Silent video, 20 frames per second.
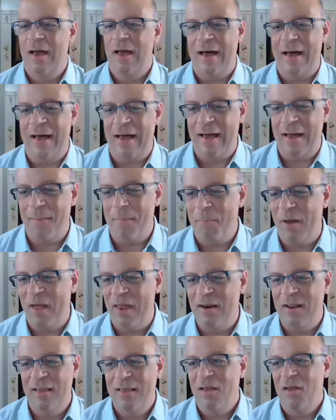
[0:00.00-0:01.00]

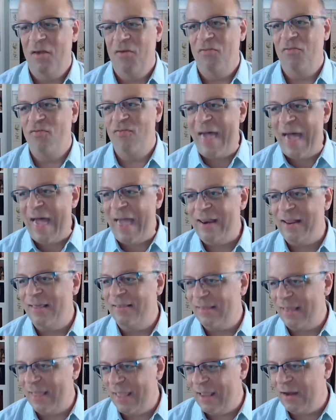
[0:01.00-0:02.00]
But that
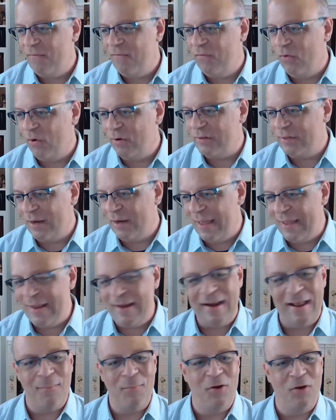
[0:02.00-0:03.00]
is it for
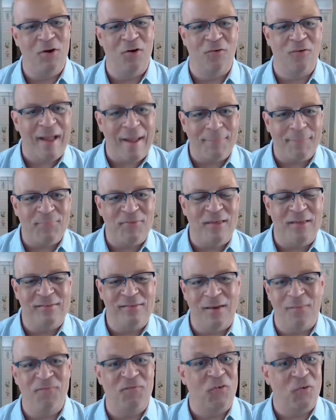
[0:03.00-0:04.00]
tonight. I'm going to wrap things
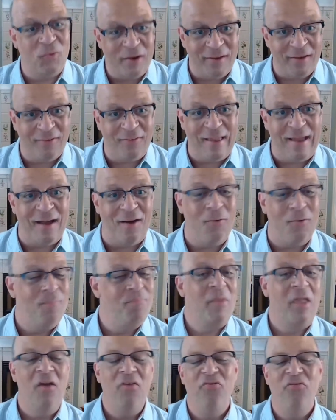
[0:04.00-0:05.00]
up for real now.
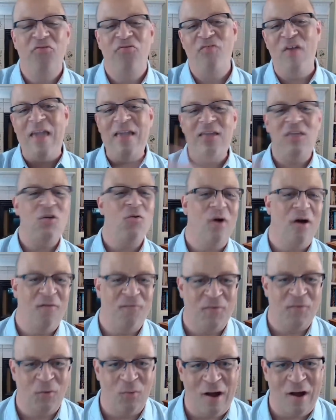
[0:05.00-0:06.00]
Thank you all
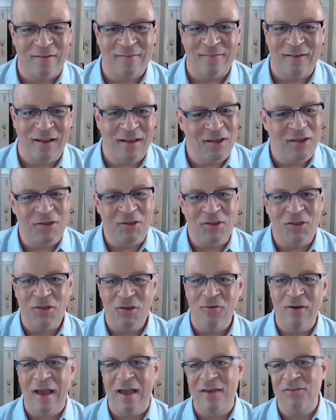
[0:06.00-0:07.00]
for watching.
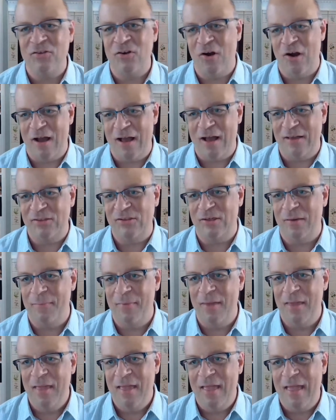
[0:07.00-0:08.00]
You guys are
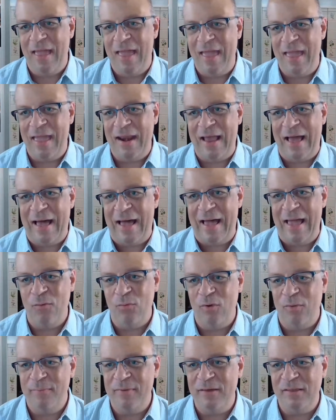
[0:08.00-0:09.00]
awesome, and I
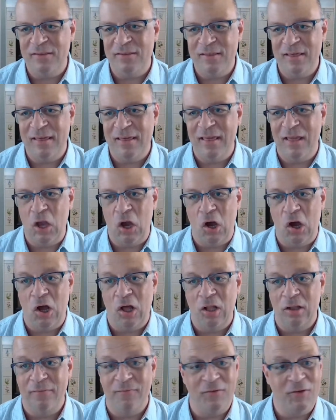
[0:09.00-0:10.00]
will be seeing
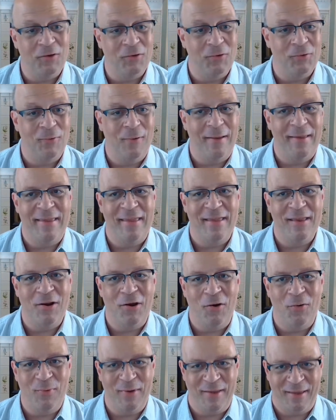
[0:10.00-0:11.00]
all of you in
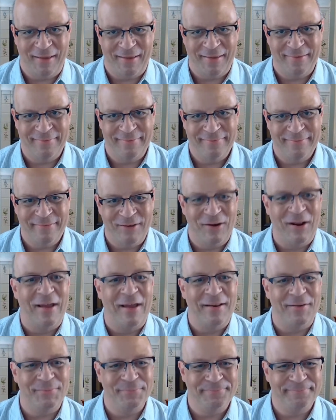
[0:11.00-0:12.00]
a week. Good night.